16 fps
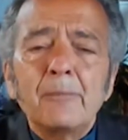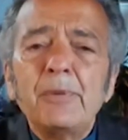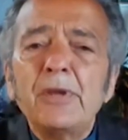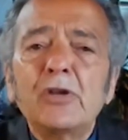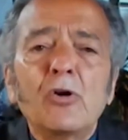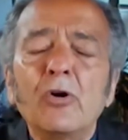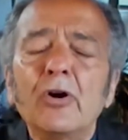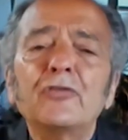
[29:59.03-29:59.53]

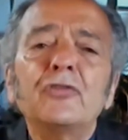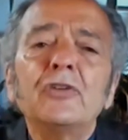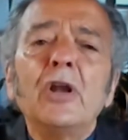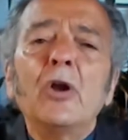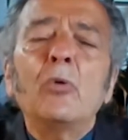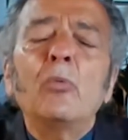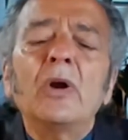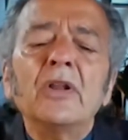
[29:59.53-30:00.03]
Because,
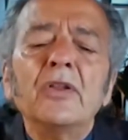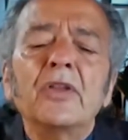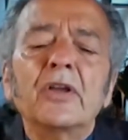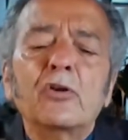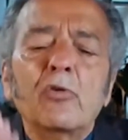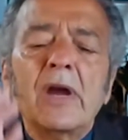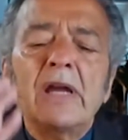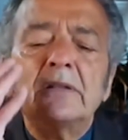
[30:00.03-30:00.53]
you know, one of
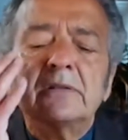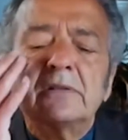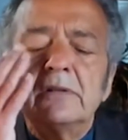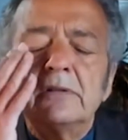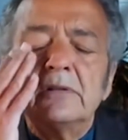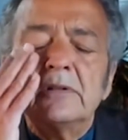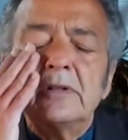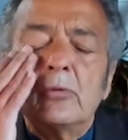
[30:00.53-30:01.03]
the great
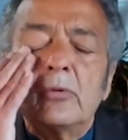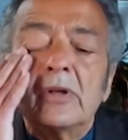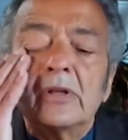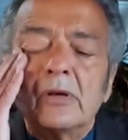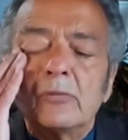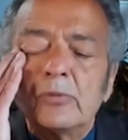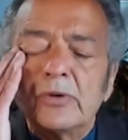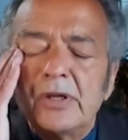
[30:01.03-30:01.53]

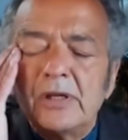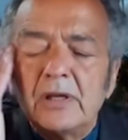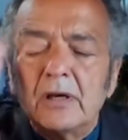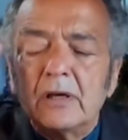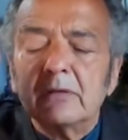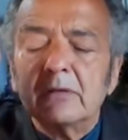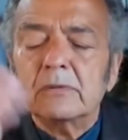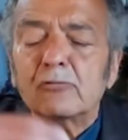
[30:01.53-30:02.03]
when with
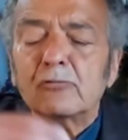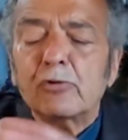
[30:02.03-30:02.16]
the